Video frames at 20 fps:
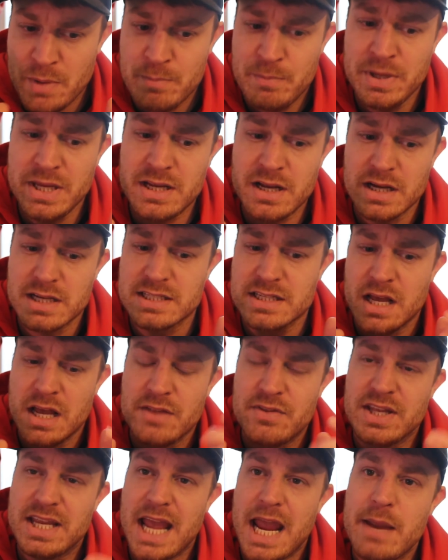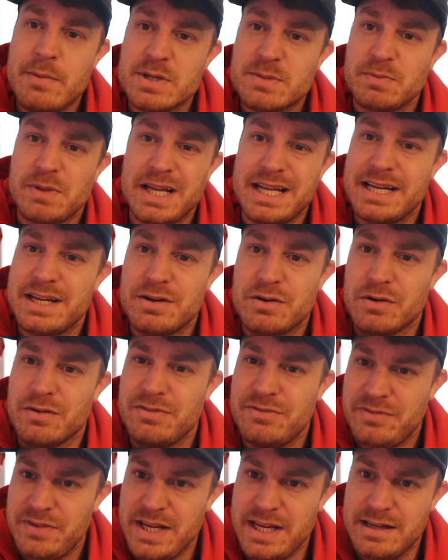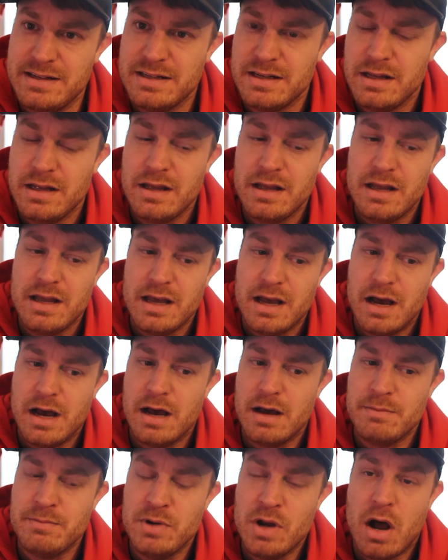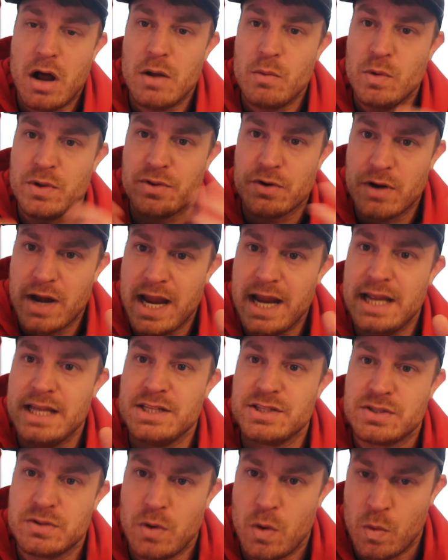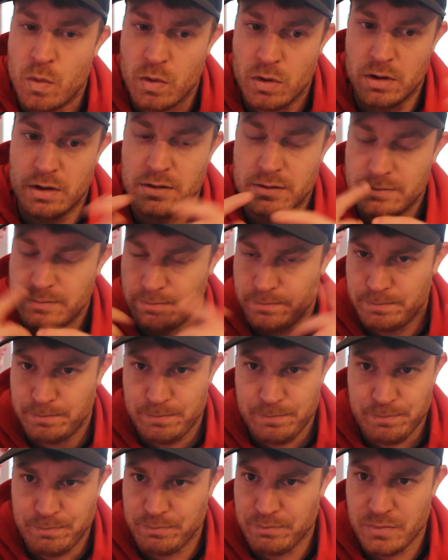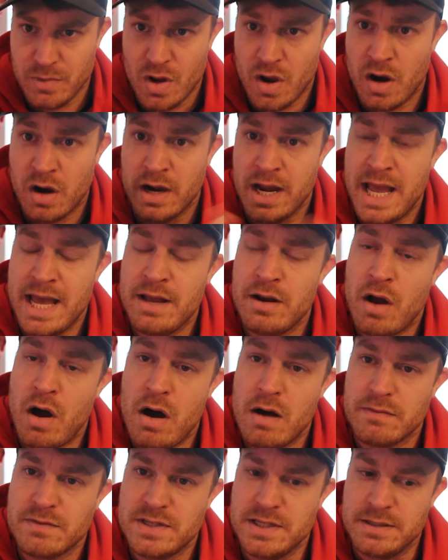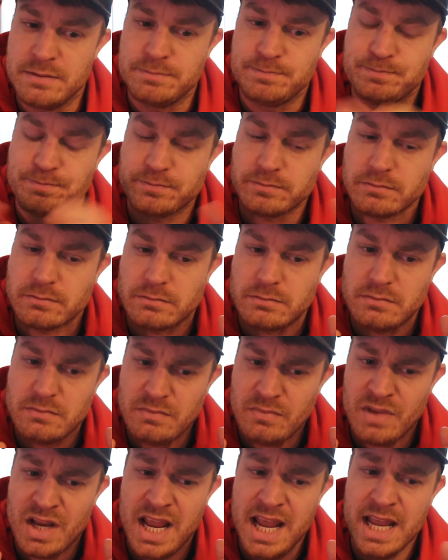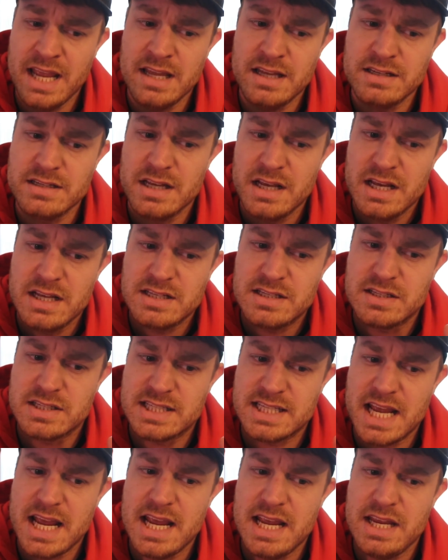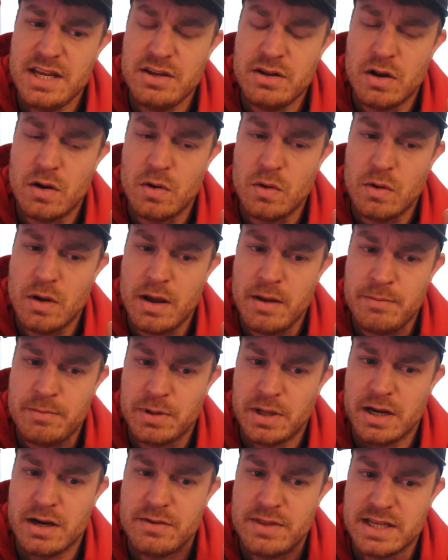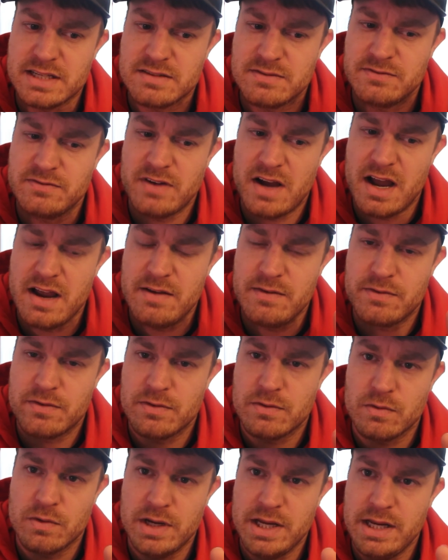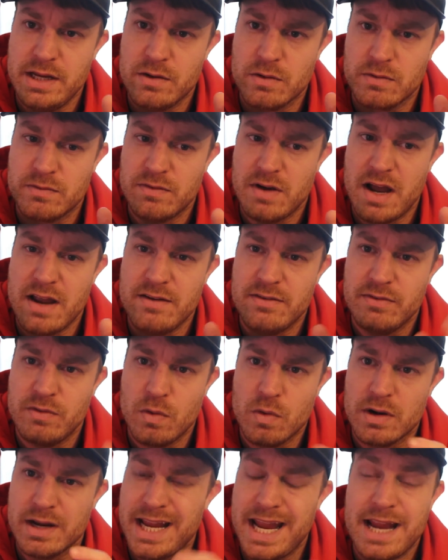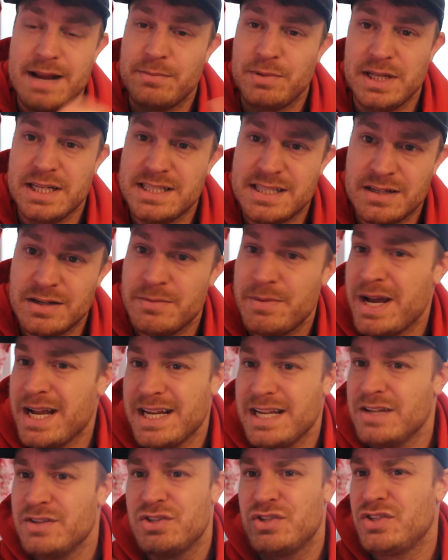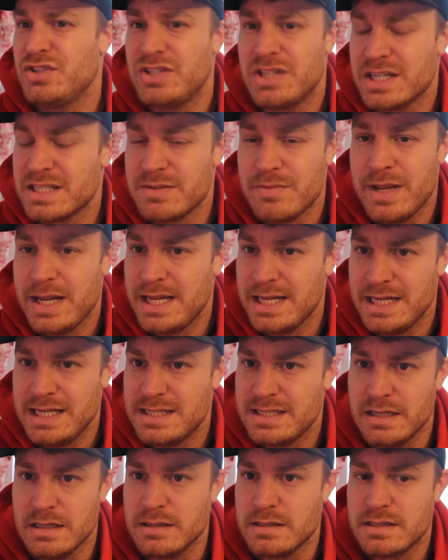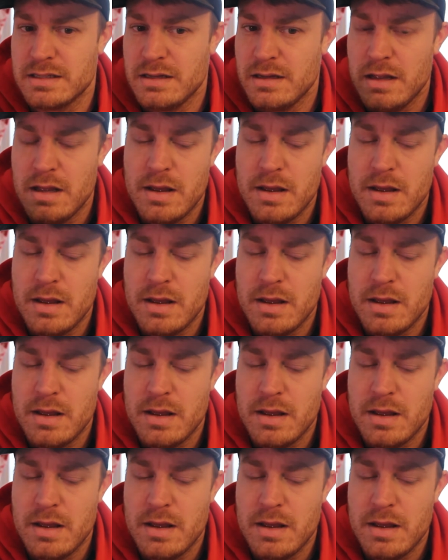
Because the game is played at our feet, not with our hands or our head often. And to say, you know, a player that's 5'3" or 5'4" can't play center back, it doesn't make any sense.